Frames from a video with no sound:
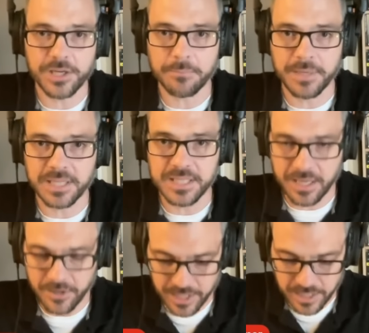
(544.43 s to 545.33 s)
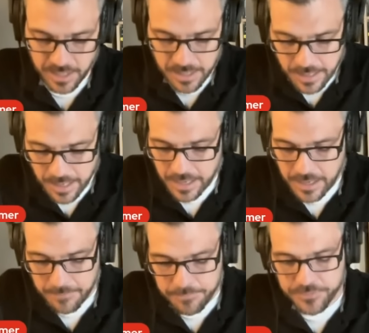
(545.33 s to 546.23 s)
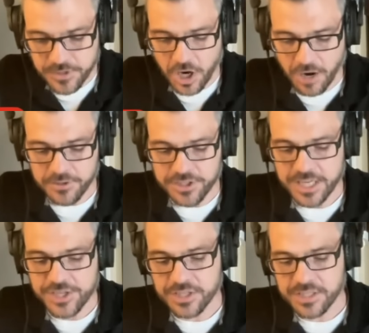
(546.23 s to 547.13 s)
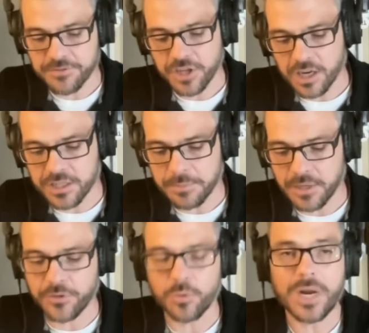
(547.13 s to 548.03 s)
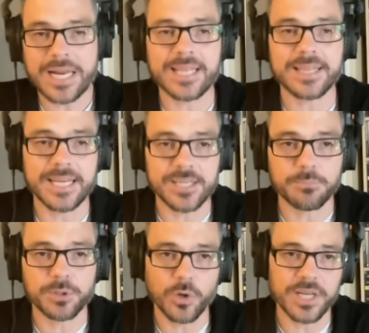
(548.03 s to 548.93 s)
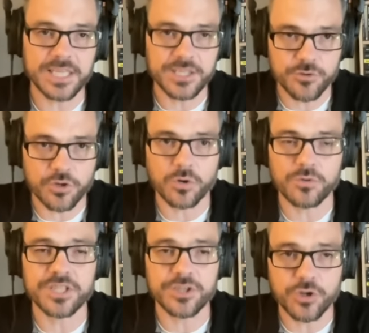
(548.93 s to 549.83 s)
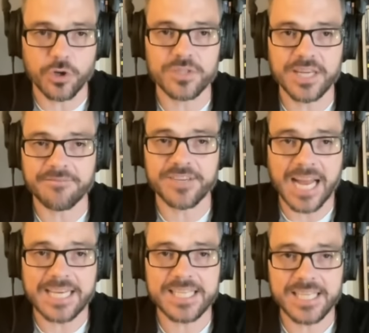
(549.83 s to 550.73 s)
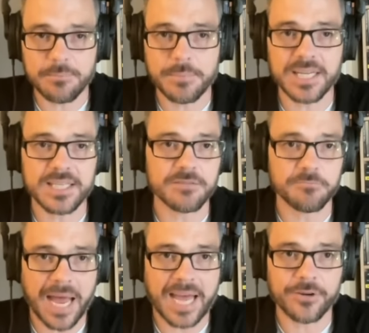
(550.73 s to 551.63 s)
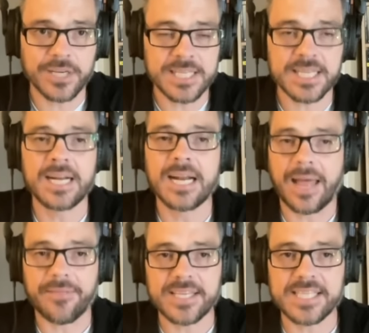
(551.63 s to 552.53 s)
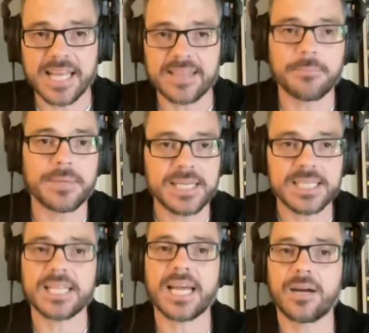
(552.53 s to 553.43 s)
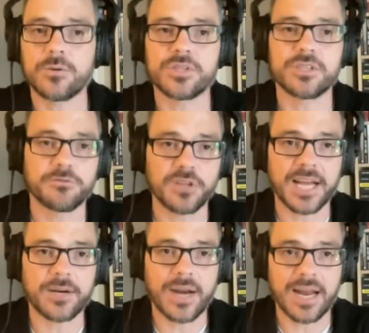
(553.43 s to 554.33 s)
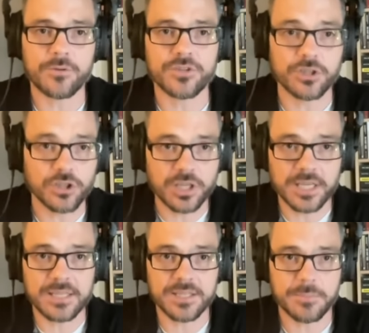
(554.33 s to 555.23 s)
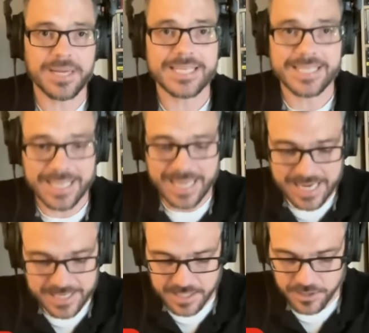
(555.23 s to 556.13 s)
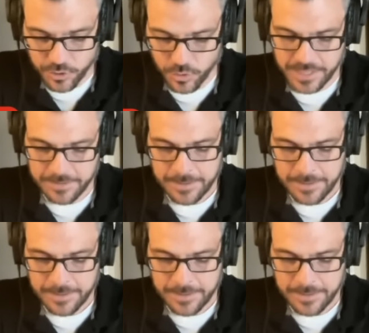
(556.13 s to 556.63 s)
military conversations have talked about the way that they deploy these drones. These drones have 19 minutes of batteries, and they send them into the house to fly around, to look in the space, to case the joint.